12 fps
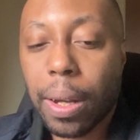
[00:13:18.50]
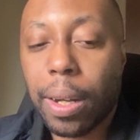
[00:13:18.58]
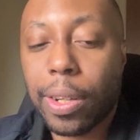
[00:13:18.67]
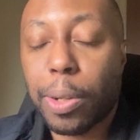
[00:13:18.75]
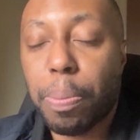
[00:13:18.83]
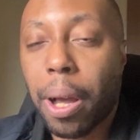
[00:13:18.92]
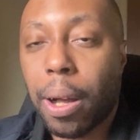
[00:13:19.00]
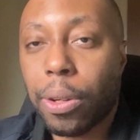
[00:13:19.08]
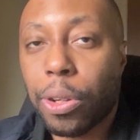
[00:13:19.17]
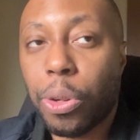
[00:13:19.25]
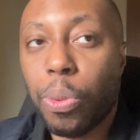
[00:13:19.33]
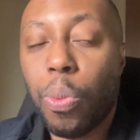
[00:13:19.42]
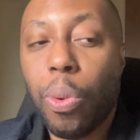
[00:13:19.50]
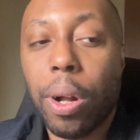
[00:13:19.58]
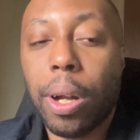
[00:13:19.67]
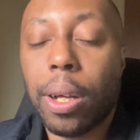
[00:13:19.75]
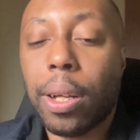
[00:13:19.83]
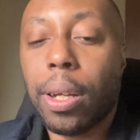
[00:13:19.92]
a spouse, you want
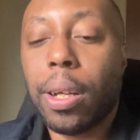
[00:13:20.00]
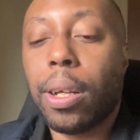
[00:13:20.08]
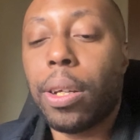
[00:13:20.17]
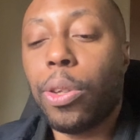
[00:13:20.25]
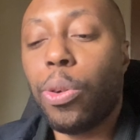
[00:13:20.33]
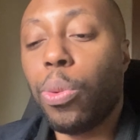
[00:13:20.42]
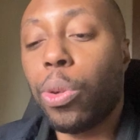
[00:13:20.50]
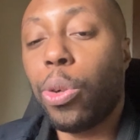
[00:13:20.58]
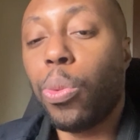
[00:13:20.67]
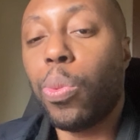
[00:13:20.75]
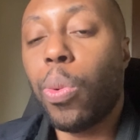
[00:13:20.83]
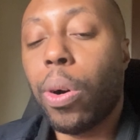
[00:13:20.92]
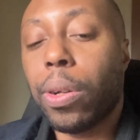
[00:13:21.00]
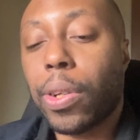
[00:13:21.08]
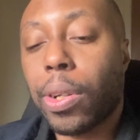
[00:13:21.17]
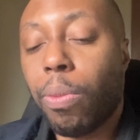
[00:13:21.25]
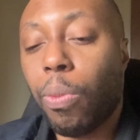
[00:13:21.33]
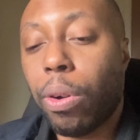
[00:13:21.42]
to, you, you want
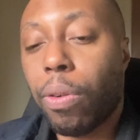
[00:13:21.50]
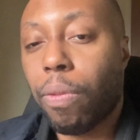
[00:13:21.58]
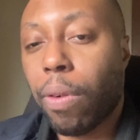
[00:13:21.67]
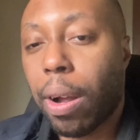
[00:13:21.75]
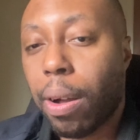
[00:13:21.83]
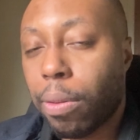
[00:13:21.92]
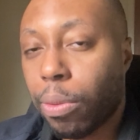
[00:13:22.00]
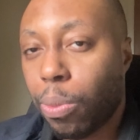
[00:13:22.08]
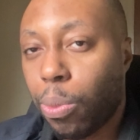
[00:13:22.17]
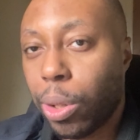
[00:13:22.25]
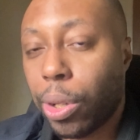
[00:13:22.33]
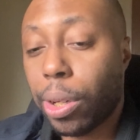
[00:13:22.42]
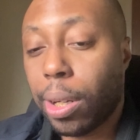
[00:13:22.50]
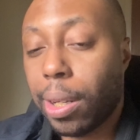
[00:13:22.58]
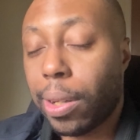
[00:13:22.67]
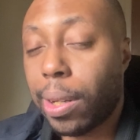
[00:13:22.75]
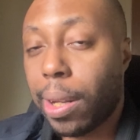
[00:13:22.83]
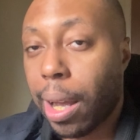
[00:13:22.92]
someone around, which
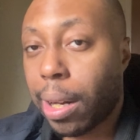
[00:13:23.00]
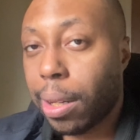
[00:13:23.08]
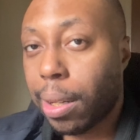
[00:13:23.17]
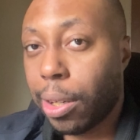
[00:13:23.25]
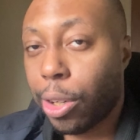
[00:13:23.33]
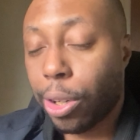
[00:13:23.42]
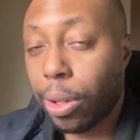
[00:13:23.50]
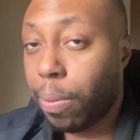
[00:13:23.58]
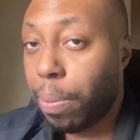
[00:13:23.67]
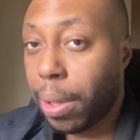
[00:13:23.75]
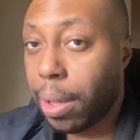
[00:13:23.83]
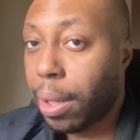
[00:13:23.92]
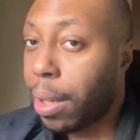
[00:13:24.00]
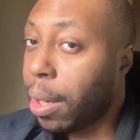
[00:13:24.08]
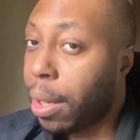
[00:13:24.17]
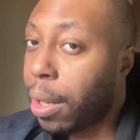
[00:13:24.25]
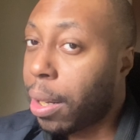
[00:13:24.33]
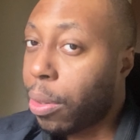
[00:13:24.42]
is that it should be
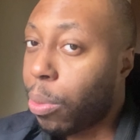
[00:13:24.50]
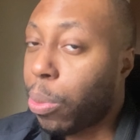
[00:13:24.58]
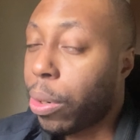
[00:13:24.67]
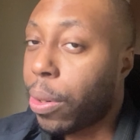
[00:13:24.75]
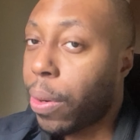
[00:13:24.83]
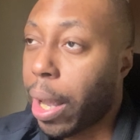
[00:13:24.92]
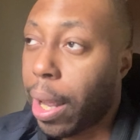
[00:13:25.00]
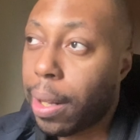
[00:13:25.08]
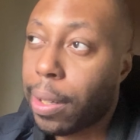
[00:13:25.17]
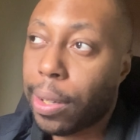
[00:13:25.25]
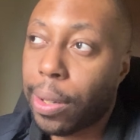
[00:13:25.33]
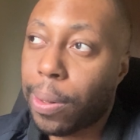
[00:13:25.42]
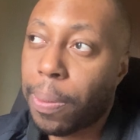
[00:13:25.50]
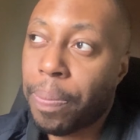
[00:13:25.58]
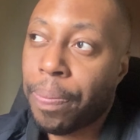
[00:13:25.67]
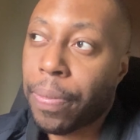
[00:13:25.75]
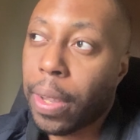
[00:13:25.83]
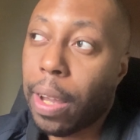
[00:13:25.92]
the real answer.
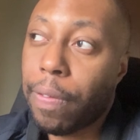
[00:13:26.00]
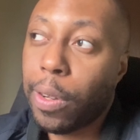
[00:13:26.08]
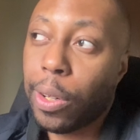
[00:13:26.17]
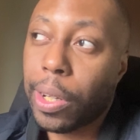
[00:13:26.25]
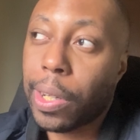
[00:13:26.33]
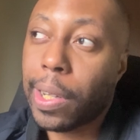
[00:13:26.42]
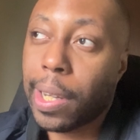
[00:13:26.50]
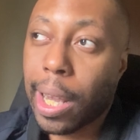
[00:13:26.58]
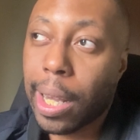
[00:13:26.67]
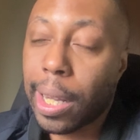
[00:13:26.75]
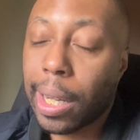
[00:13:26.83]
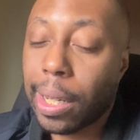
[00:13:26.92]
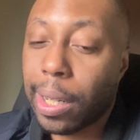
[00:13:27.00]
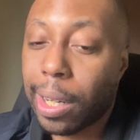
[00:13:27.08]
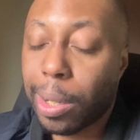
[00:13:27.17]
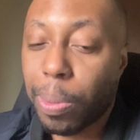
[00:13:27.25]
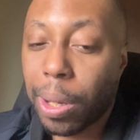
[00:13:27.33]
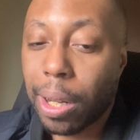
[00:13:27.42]
If you're just taking it
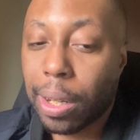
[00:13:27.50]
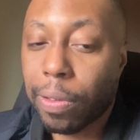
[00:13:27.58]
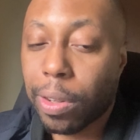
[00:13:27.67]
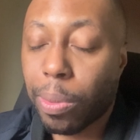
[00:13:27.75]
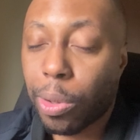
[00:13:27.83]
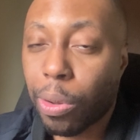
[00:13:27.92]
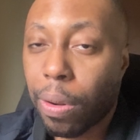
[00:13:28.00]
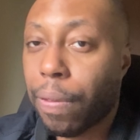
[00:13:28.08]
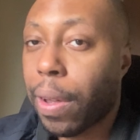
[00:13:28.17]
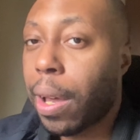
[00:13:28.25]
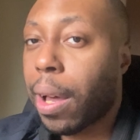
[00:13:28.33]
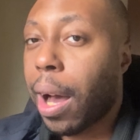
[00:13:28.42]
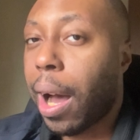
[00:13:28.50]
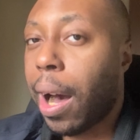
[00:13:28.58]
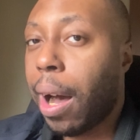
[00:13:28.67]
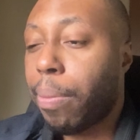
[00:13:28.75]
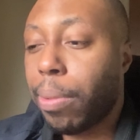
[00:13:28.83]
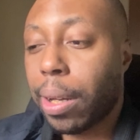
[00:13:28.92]
just because of some sort of
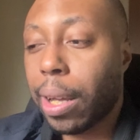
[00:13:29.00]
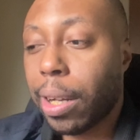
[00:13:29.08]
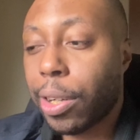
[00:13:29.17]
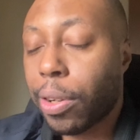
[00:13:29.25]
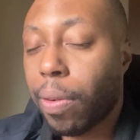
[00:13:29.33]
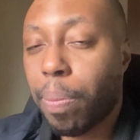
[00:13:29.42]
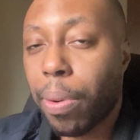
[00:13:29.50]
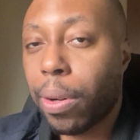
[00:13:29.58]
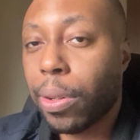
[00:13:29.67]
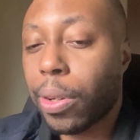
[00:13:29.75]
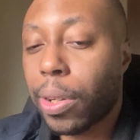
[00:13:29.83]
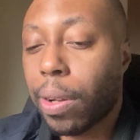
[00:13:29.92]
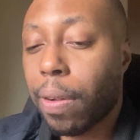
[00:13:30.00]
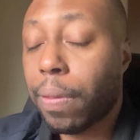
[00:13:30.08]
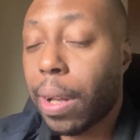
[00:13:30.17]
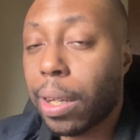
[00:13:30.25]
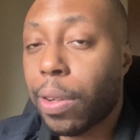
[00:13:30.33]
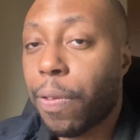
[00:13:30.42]
obligation upon yourself,
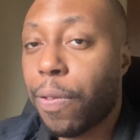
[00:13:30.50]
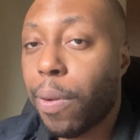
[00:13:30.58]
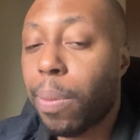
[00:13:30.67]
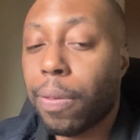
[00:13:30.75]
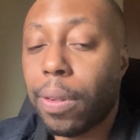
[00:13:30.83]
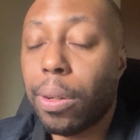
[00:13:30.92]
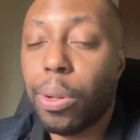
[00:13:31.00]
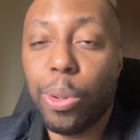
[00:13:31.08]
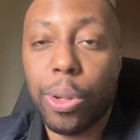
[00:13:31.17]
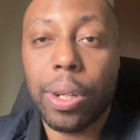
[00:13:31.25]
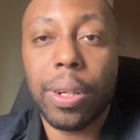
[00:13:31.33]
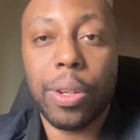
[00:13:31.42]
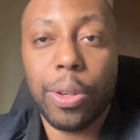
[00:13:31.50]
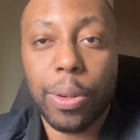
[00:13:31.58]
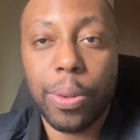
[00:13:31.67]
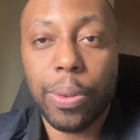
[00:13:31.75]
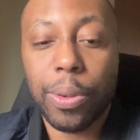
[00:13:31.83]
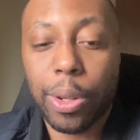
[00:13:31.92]
that's a form of delusion
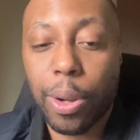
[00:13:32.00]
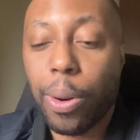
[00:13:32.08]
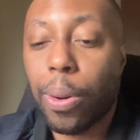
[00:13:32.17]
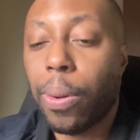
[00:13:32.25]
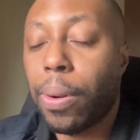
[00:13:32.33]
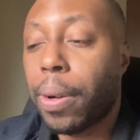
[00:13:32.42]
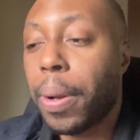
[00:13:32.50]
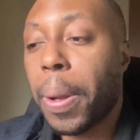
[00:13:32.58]
too. So